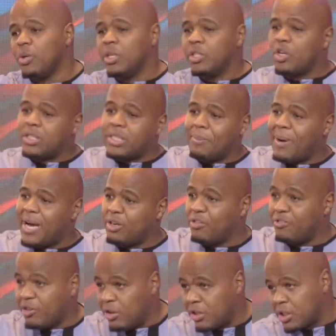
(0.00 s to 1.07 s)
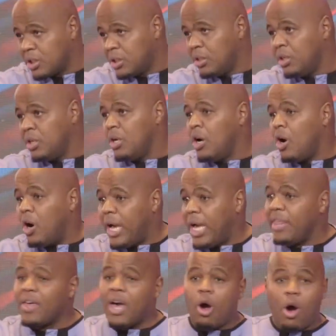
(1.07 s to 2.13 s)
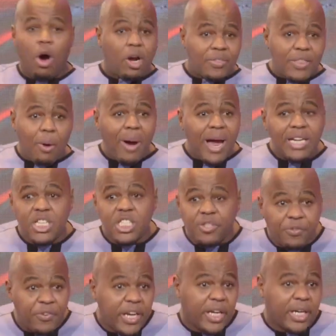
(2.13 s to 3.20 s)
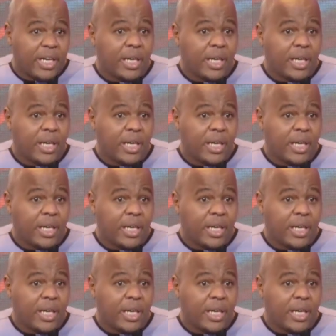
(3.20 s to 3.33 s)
not the man of God. Either or the word is fake.